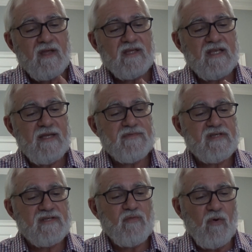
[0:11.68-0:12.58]
keeps
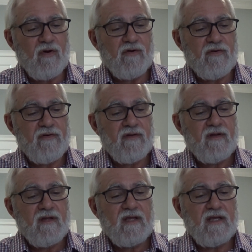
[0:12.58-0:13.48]
His word,
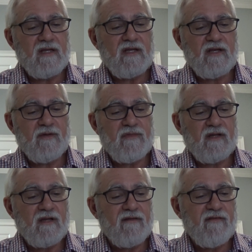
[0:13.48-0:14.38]
in him the
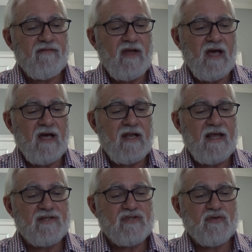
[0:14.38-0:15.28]
love of God
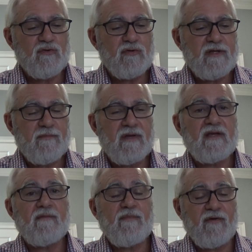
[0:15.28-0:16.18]
has truly
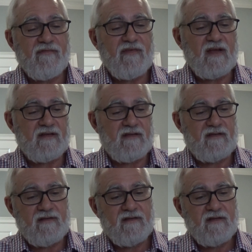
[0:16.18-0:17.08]
been perfected.
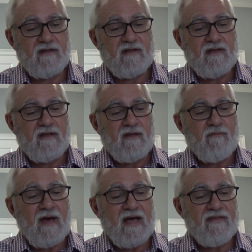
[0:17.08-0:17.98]

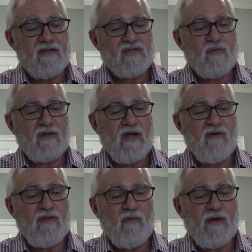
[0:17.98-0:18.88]
By this we
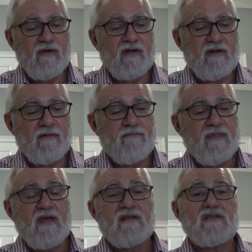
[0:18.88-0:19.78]
know that we are in Him.
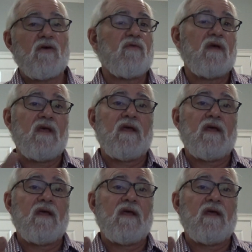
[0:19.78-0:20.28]
So